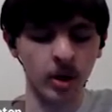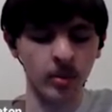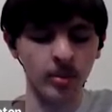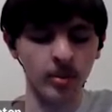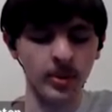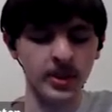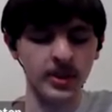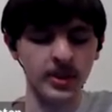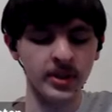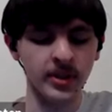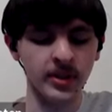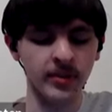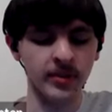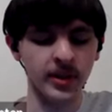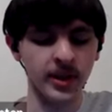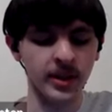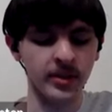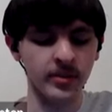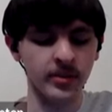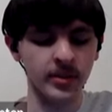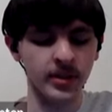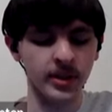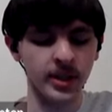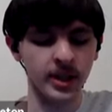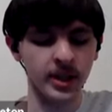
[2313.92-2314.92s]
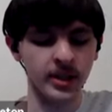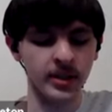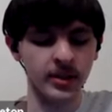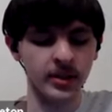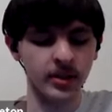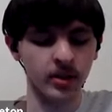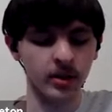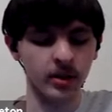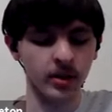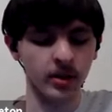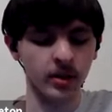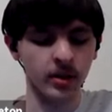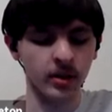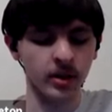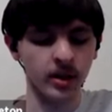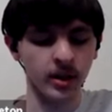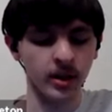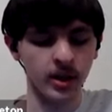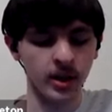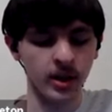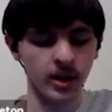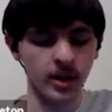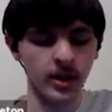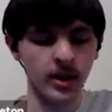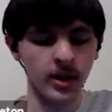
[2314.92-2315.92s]
purpose of this resistor
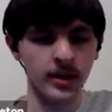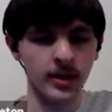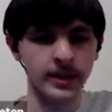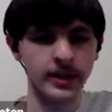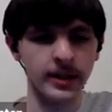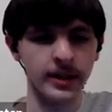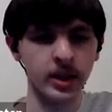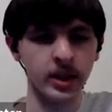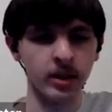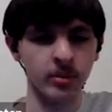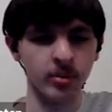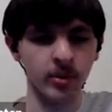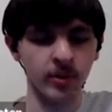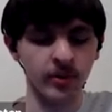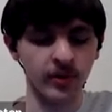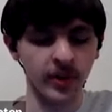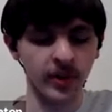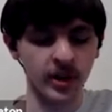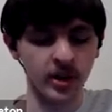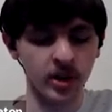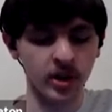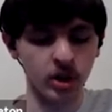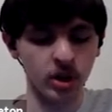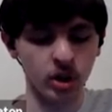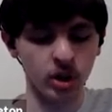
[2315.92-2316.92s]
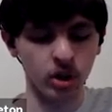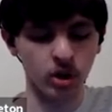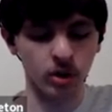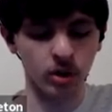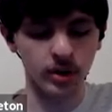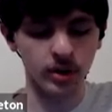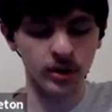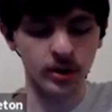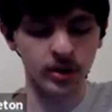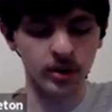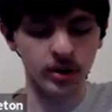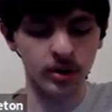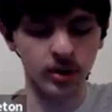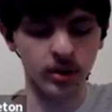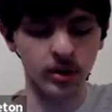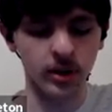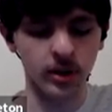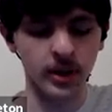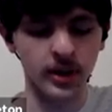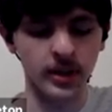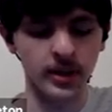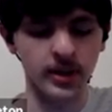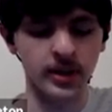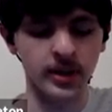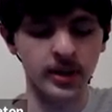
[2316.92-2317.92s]
is to prevent short
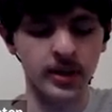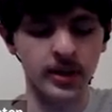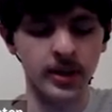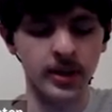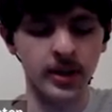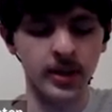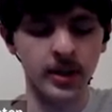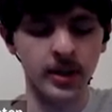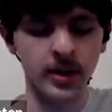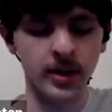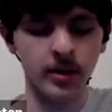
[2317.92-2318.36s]
circuits